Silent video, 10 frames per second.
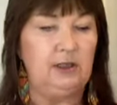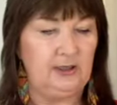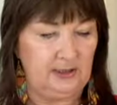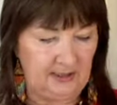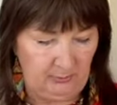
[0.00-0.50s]

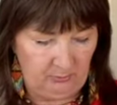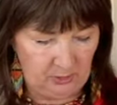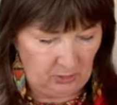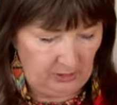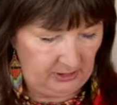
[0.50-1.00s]
stamps
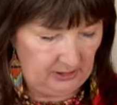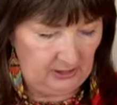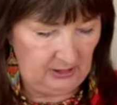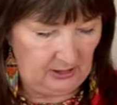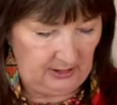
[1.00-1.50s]
on it
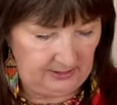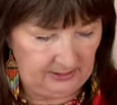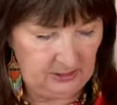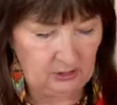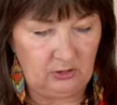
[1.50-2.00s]
and
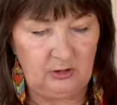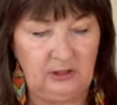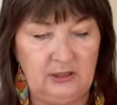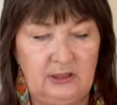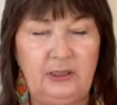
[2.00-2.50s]
it's got the
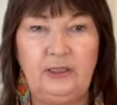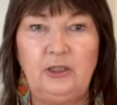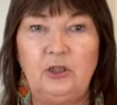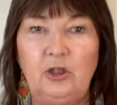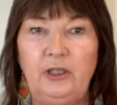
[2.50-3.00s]

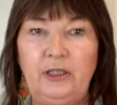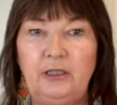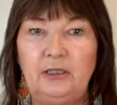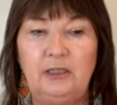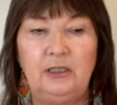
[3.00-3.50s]
stickers on it.